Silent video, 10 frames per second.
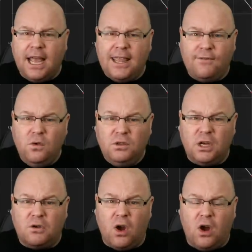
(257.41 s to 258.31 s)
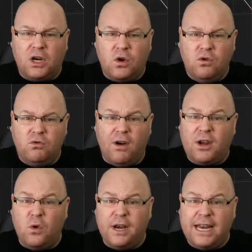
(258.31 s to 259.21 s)
And they've also got a good
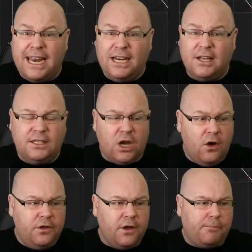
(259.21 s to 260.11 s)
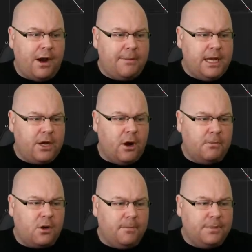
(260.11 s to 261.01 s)
record in England's other Premier
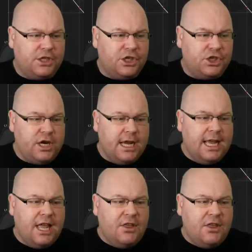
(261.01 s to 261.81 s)
Cup competition,